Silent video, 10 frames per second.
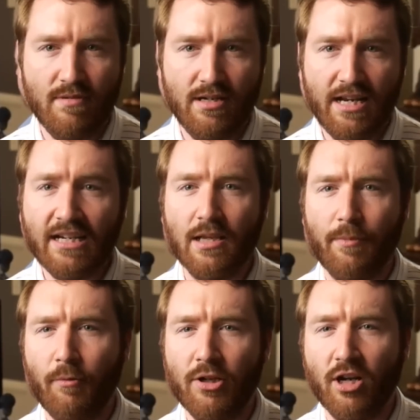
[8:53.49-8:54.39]
Next up, I
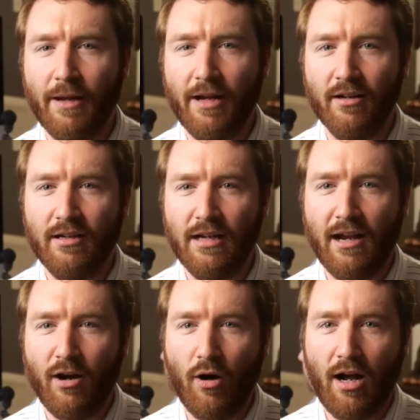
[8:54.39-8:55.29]
want to talk about
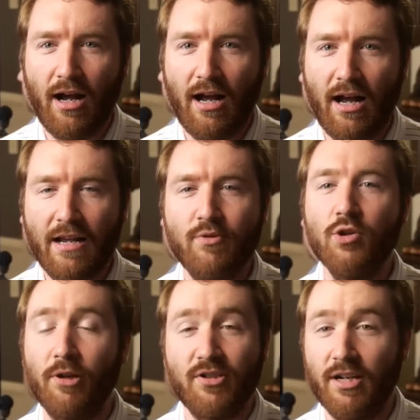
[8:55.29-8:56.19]
how I am
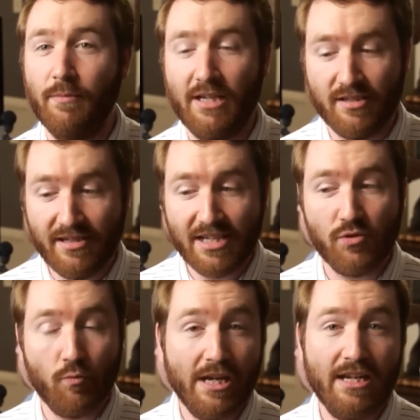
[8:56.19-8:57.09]
super excited because
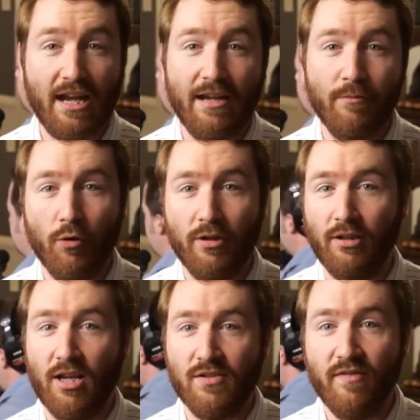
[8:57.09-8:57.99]
this week I am going to
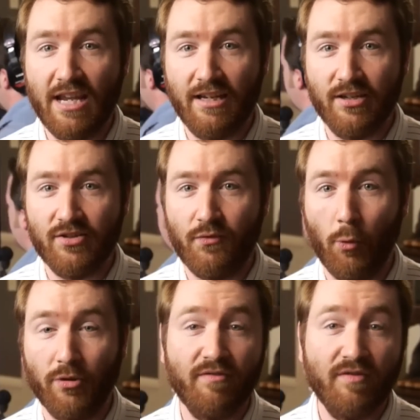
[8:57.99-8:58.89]
Las Vegas
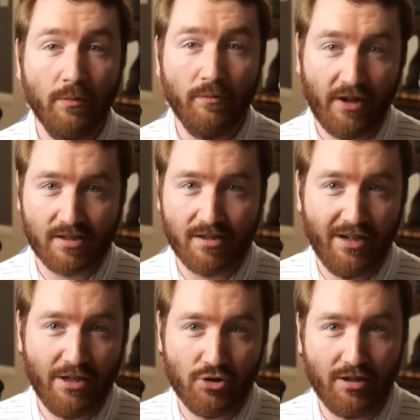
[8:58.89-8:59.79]
for the Film Fights
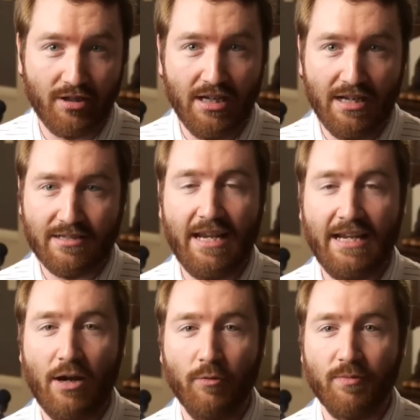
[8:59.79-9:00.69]
convention to hang
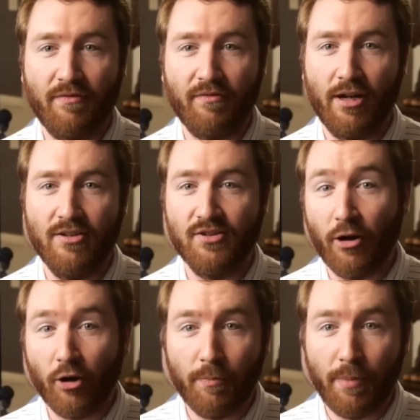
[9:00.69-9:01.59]
out with my friends
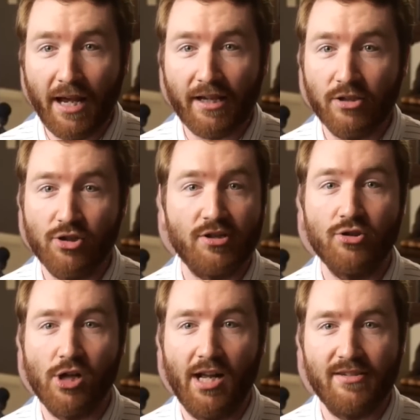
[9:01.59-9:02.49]
Eric Beck and
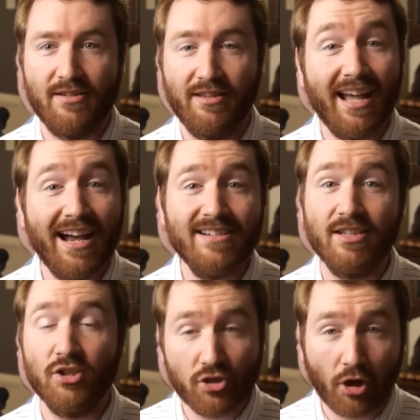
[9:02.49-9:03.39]
Justin Johnson, the guys
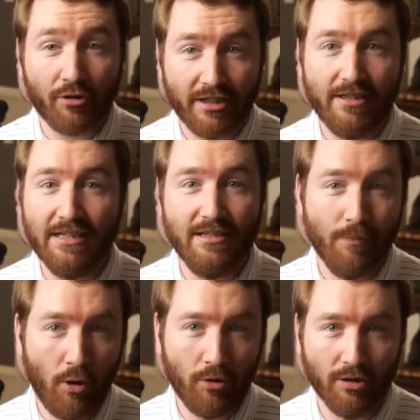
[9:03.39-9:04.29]
that started Indie
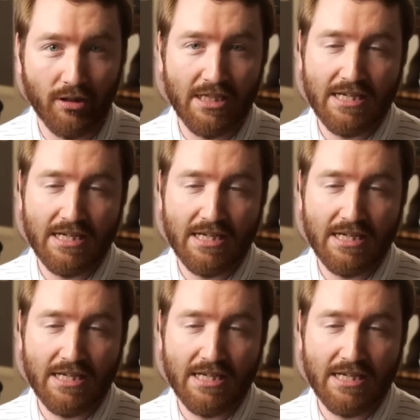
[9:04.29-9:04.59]
Mogul.